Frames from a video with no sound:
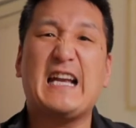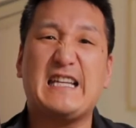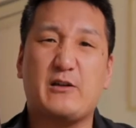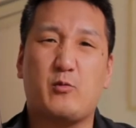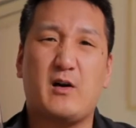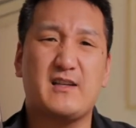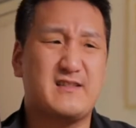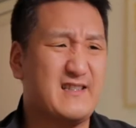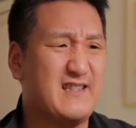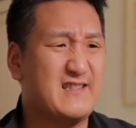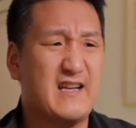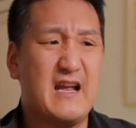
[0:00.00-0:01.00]

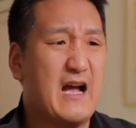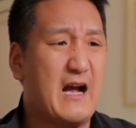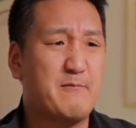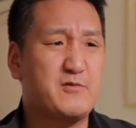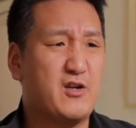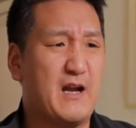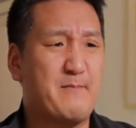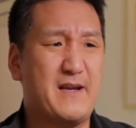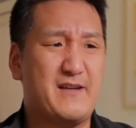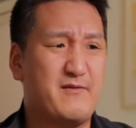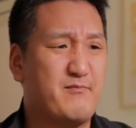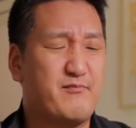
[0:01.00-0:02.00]
quantities. I bet
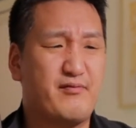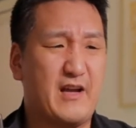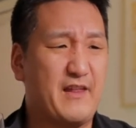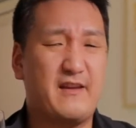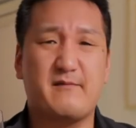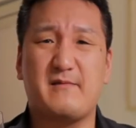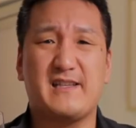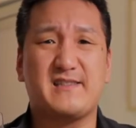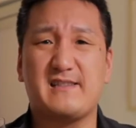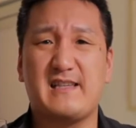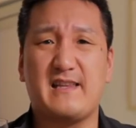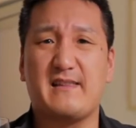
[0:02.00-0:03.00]
you, I think less
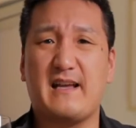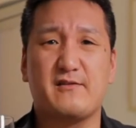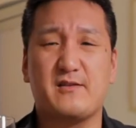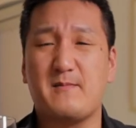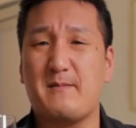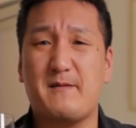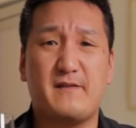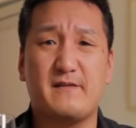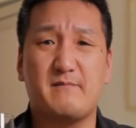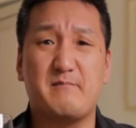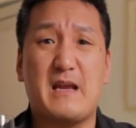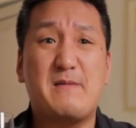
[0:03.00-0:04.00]
than 10,000,
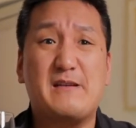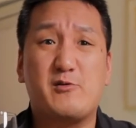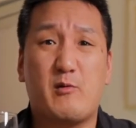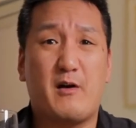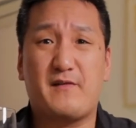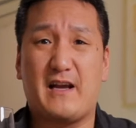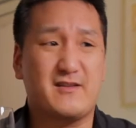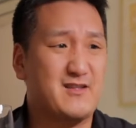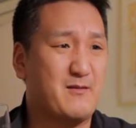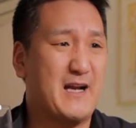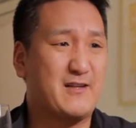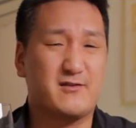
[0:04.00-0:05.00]
maybe 12,000
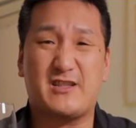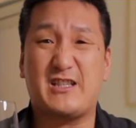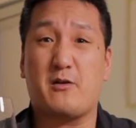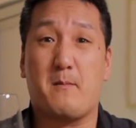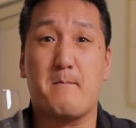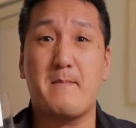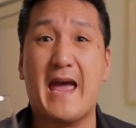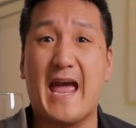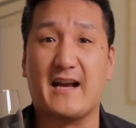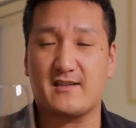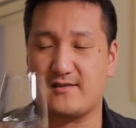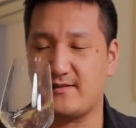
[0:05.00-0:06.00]
bottles a year
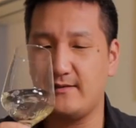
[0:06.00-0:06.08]
max.